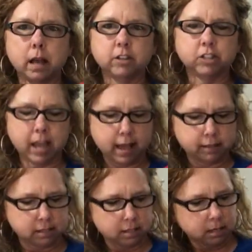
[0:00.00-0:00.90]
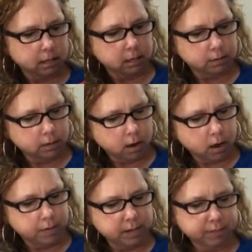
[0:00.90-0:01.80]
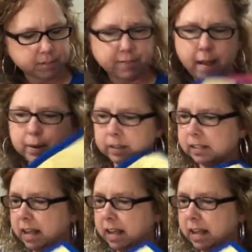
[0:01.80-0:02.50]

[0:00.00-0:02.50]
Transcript: And she has the all the different fabrics.